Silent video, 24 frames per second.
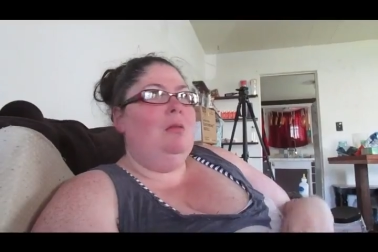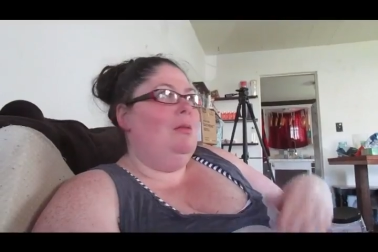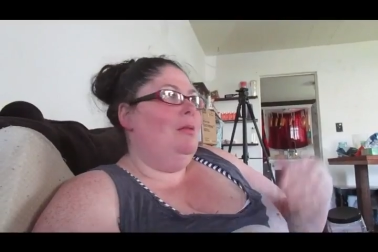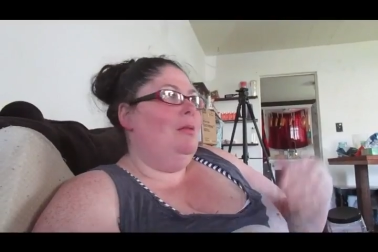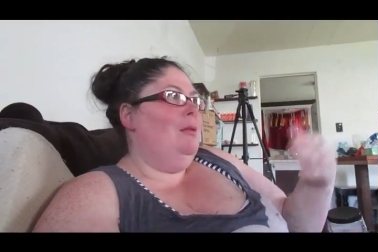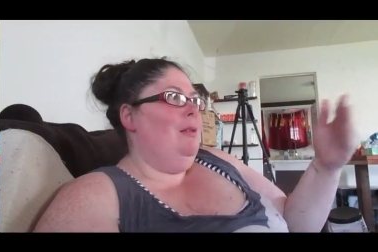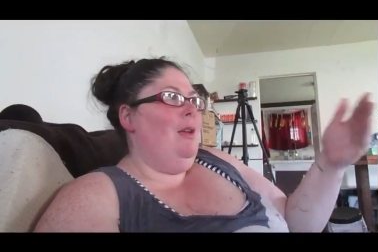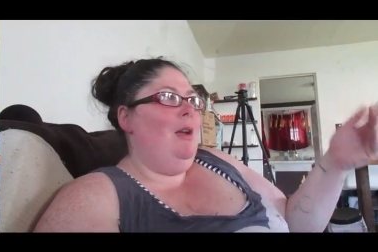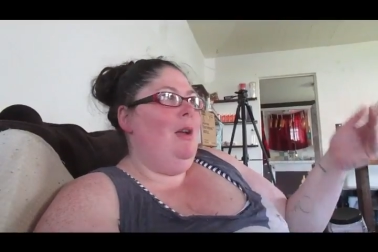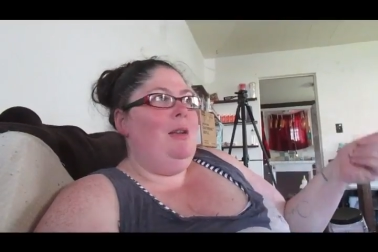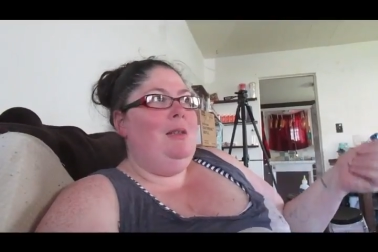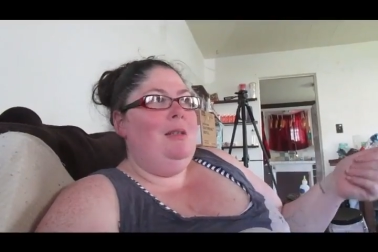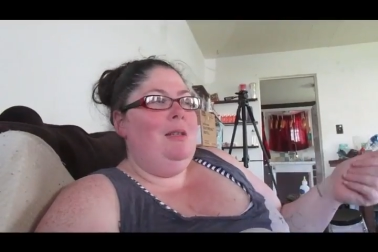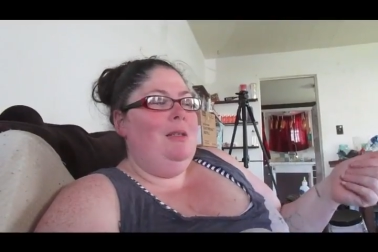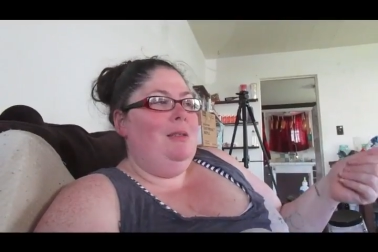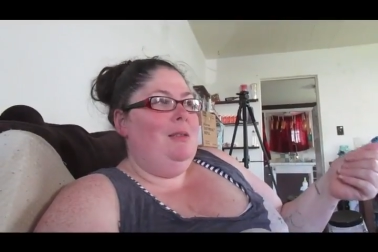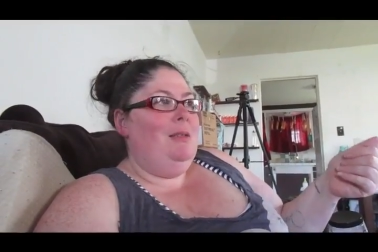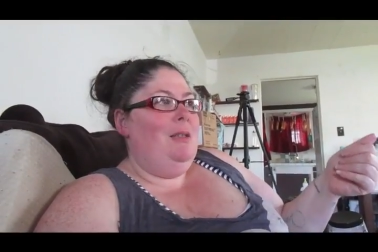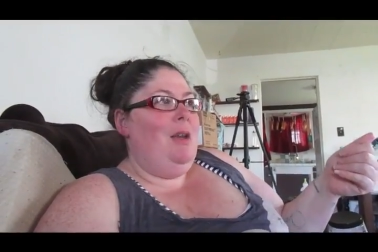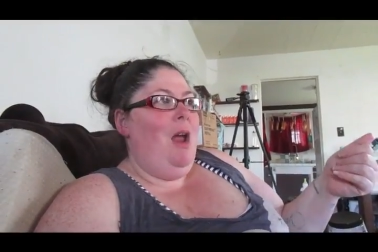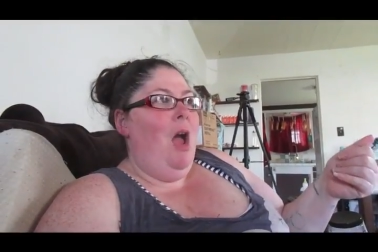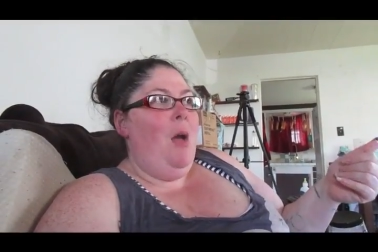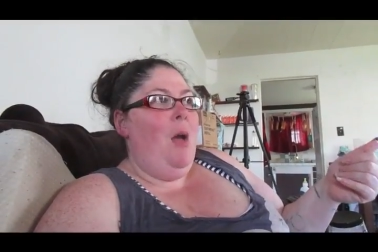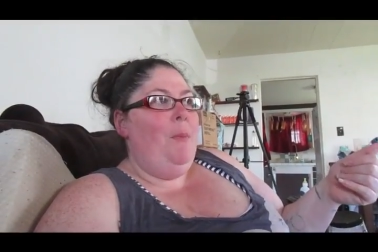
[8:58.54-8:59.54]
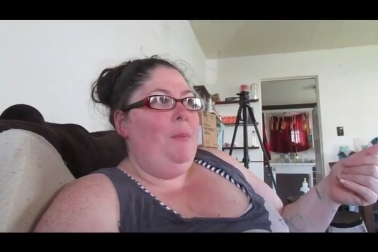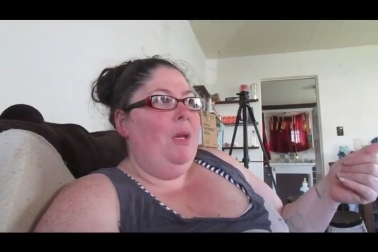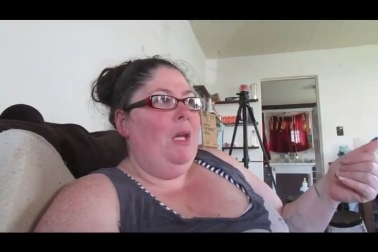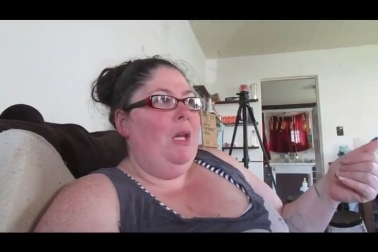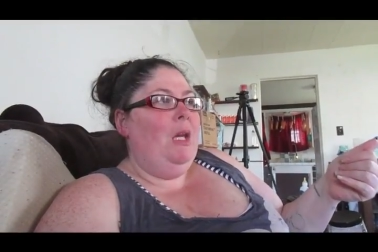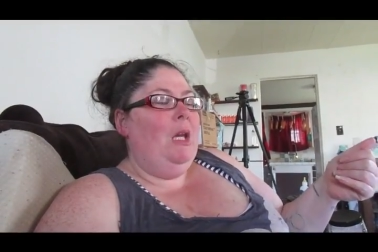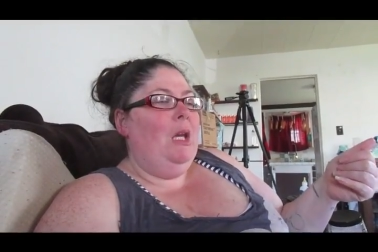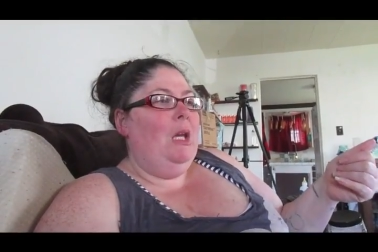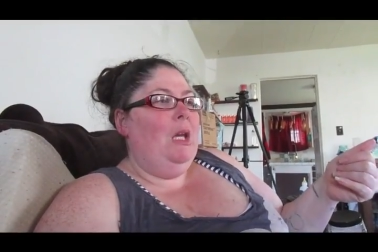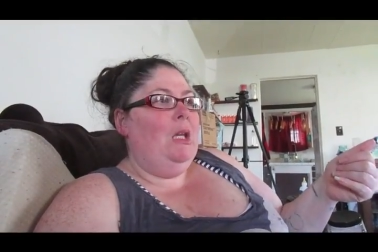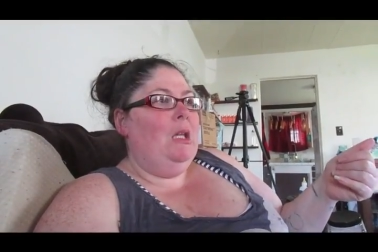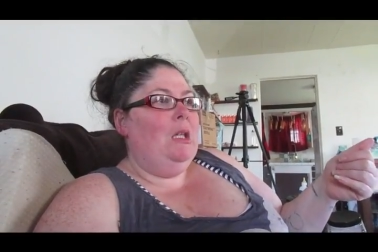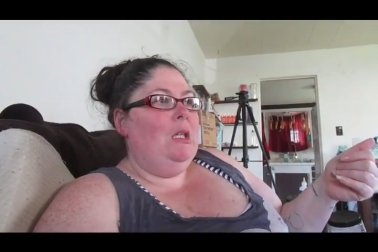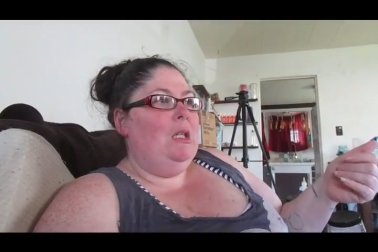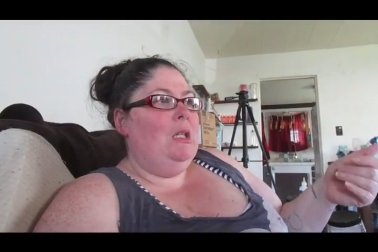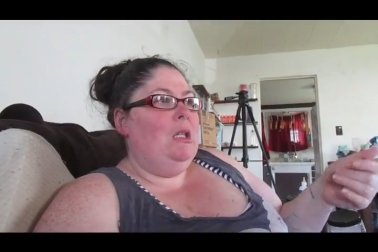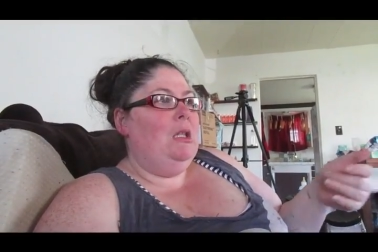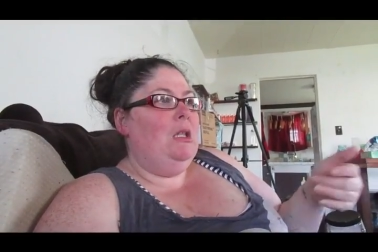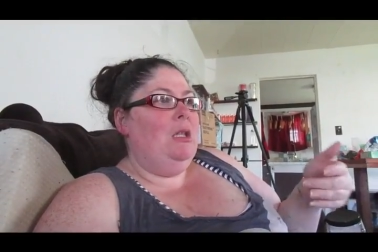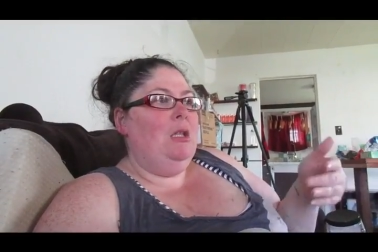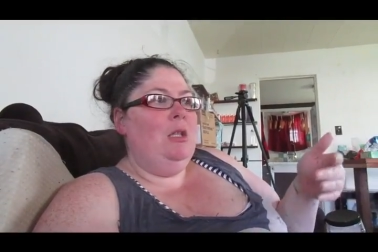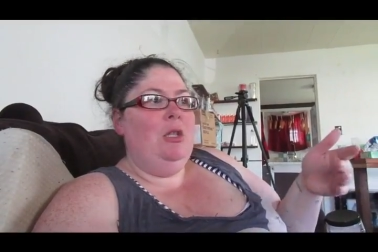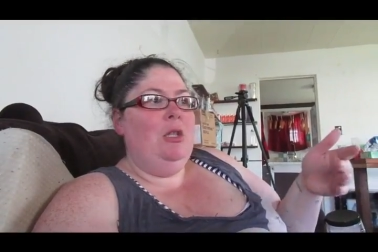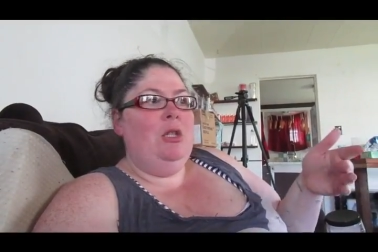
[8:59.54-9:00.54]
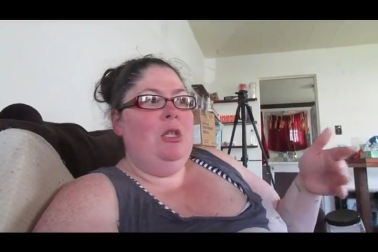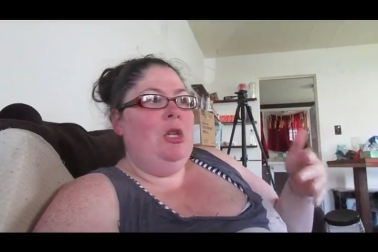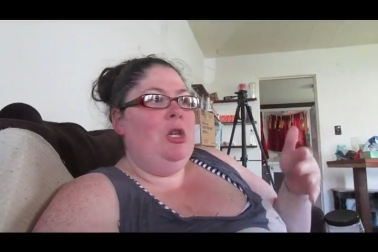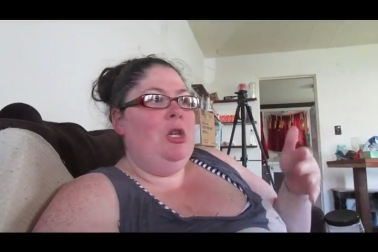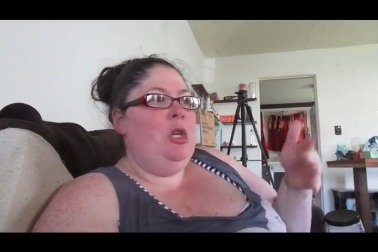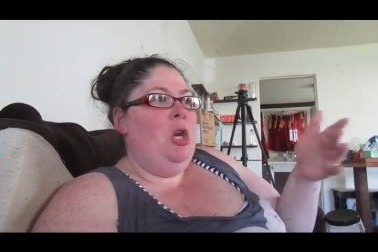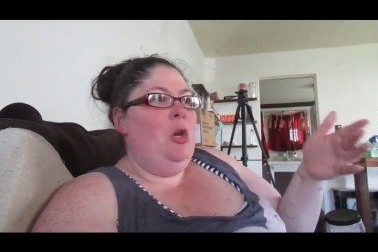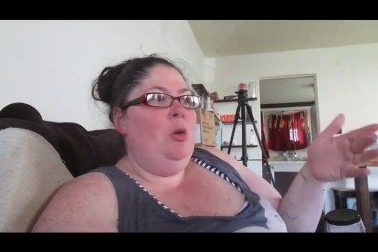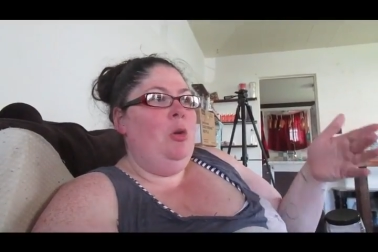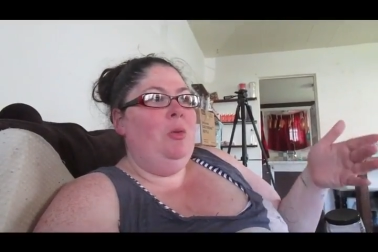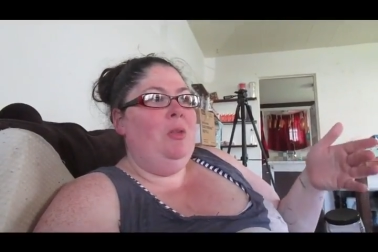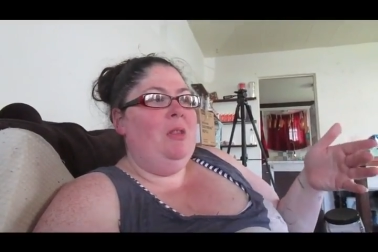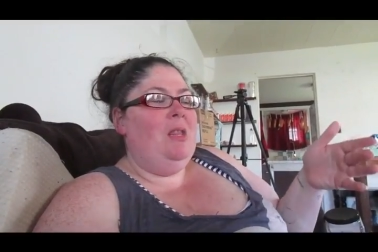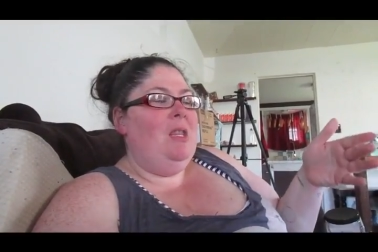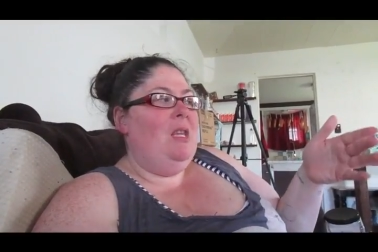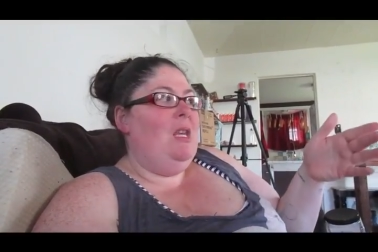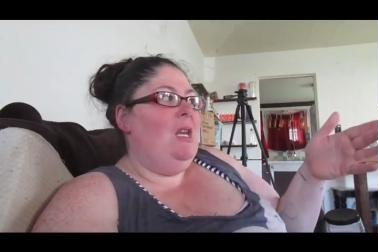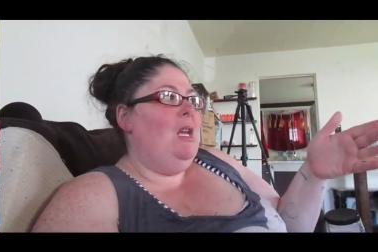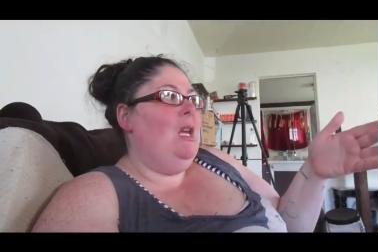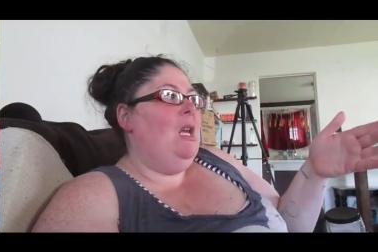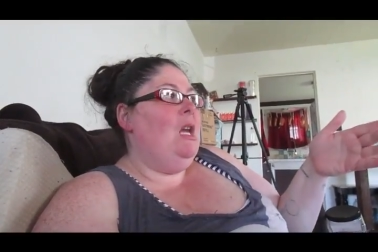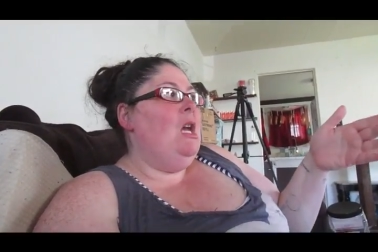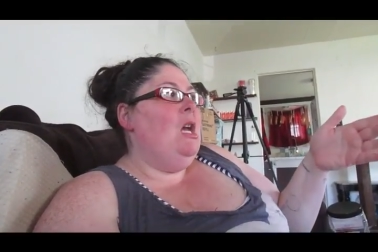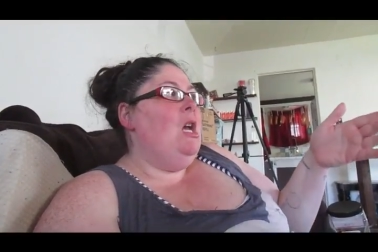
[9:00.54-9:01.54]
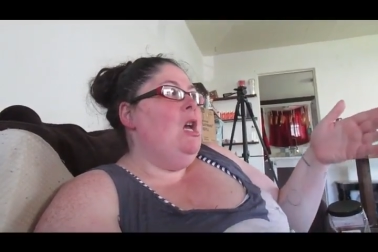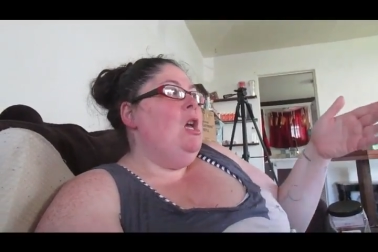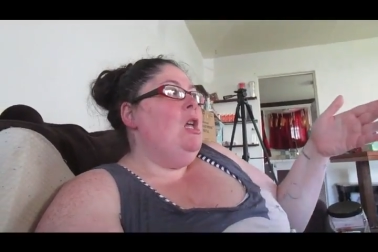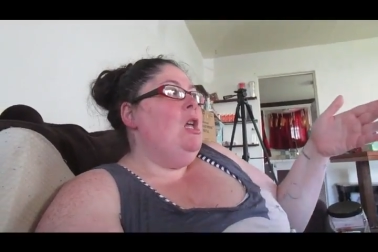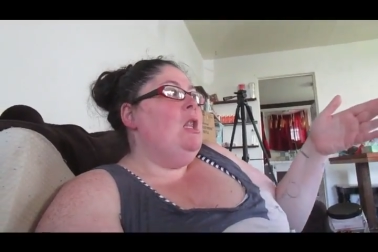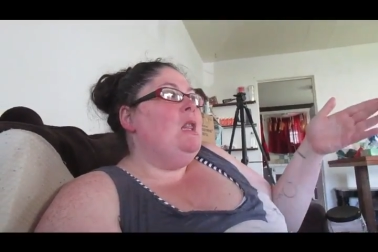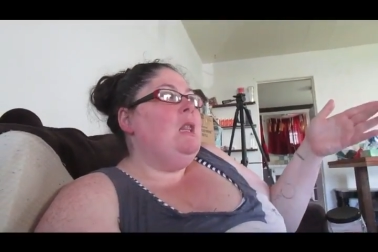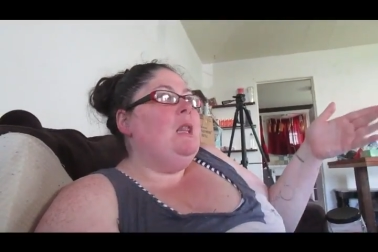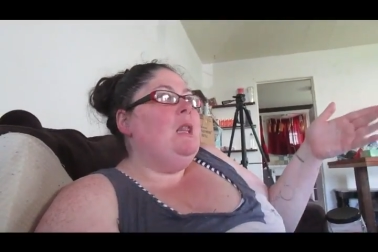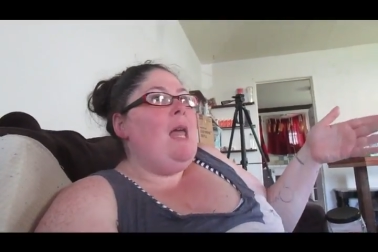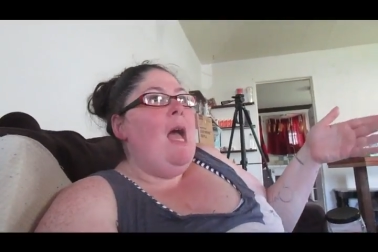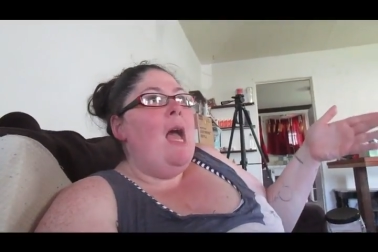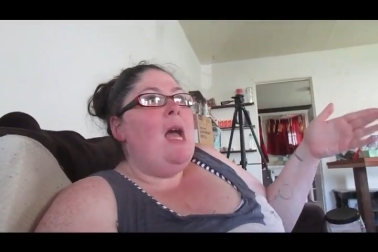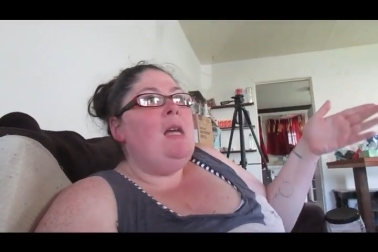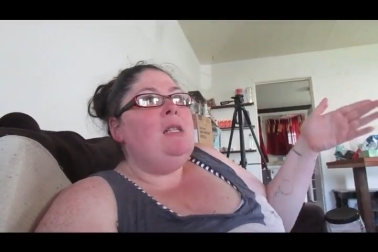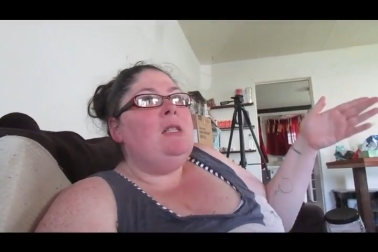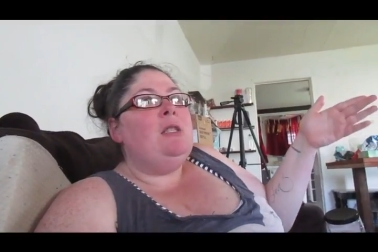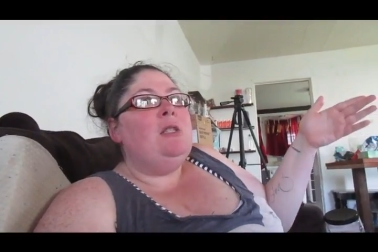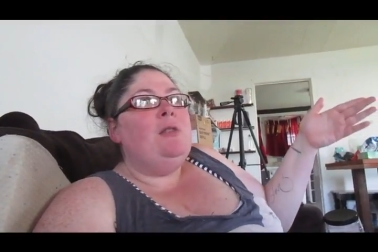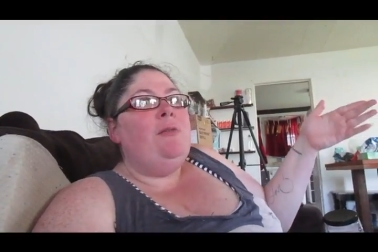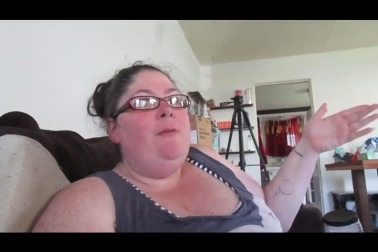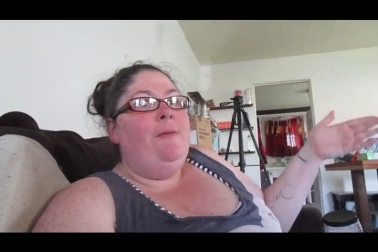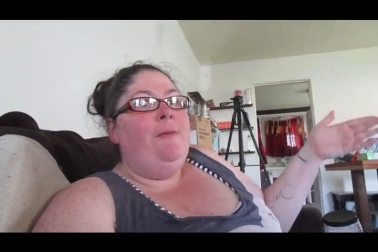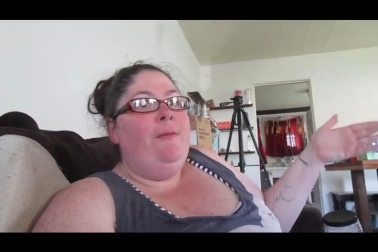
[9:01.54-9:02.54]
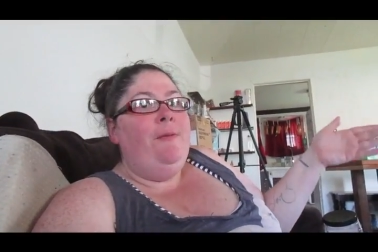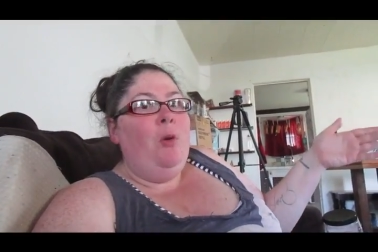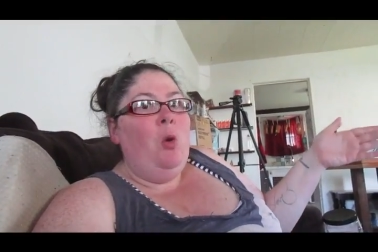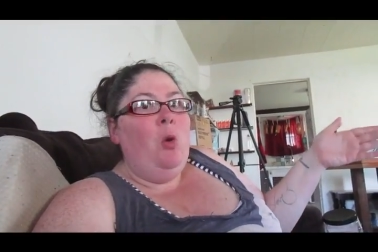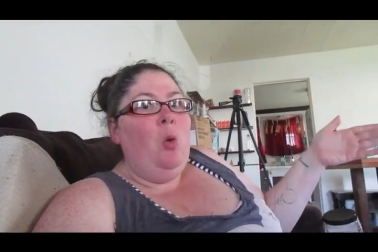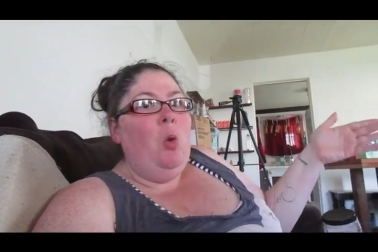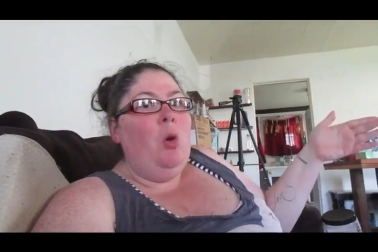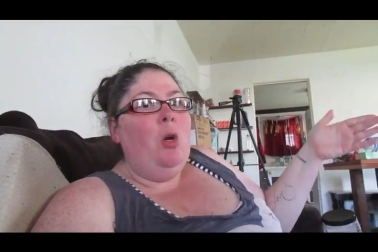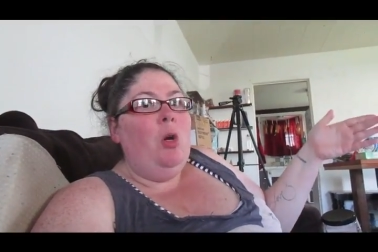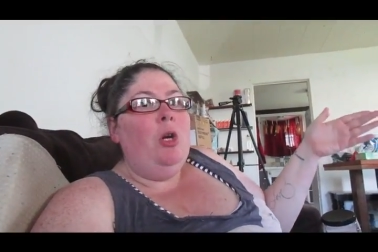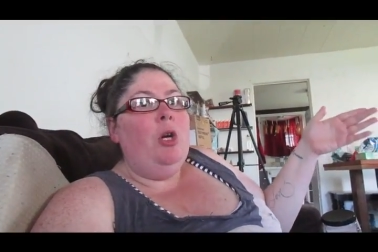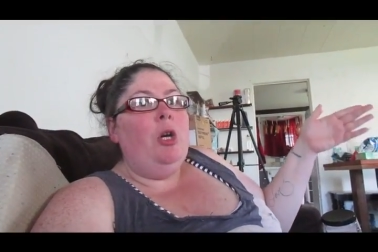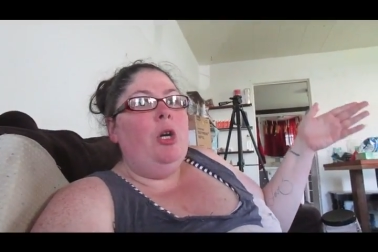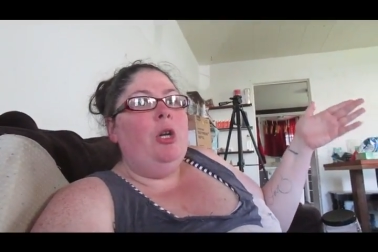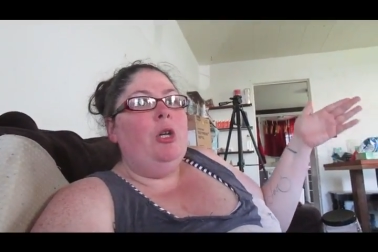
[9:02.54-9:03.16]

That does not denote the last $4 or